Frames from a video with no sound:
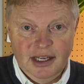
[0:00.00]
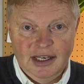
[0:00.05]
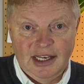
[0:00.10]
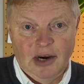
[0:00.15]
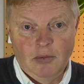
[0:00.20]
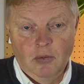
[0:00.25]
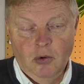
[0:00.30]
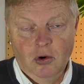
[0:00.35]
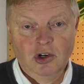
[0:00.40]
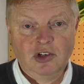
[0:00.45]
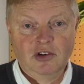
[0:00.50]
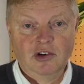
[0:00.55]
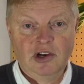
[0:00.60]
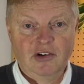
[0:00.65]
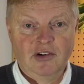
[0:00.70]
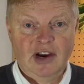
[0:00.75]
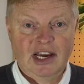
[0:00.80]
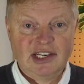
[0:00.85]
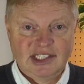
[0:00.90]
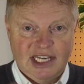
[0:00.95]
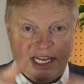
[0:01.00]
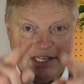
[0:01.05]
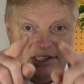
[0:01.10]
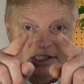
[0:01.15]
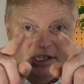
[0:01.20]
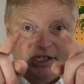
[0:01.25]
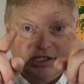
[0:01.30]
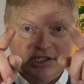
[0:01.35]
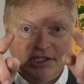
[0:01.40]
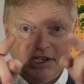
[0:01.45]
Now water ingress tends
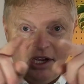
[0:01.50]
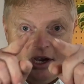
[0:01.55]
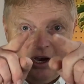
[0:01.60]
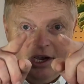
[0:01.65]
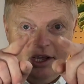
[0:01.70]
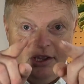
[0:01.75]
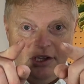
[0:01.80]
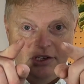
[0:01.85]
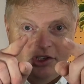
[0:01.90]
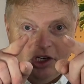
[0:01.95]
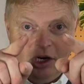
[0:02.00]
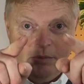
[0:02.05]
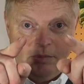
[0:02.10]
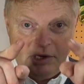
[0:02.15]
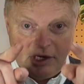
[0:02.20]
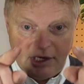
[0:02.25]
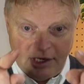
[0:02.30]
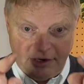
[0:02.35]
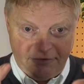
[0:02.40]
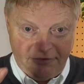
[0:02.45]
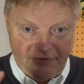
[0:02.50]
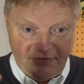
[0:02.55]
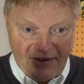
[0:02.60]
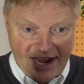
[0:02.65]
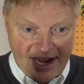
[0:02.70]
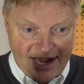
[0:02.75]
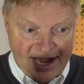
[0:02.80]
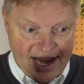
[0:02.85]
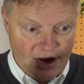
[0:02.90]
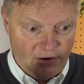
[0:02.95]
to start at the top and kind of
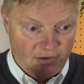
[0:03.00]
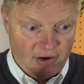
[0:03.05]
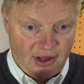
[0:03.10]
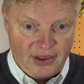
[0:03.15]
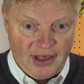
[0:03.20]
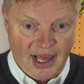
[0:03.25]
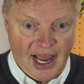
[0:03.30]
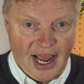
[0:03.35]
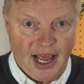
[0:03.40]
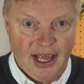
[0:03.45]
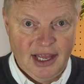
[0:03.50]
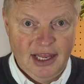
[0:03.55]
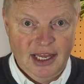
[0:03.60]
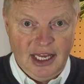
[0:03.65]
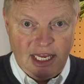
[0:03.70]
fan out like that.